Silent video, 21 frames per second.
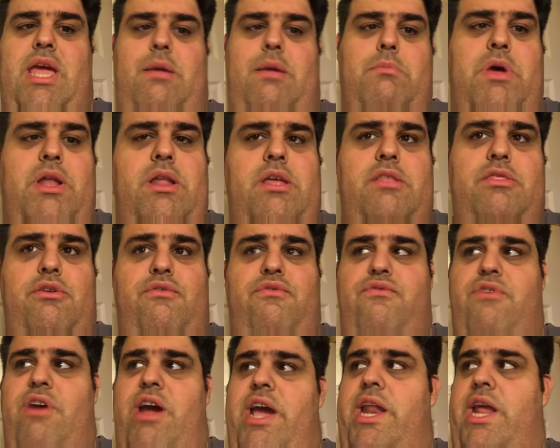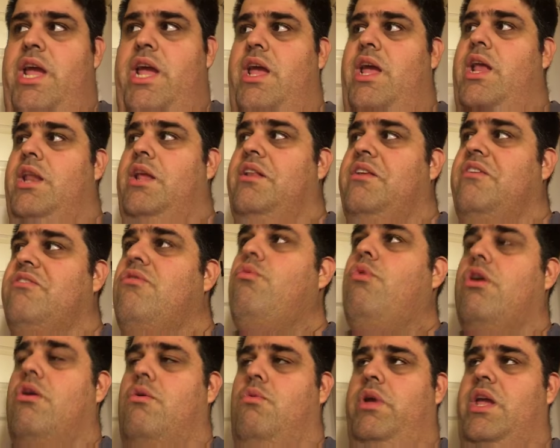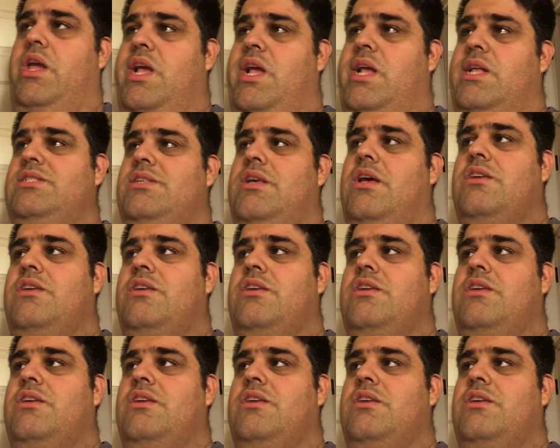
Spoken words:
Monday through Friday, and he doesn't work weekends.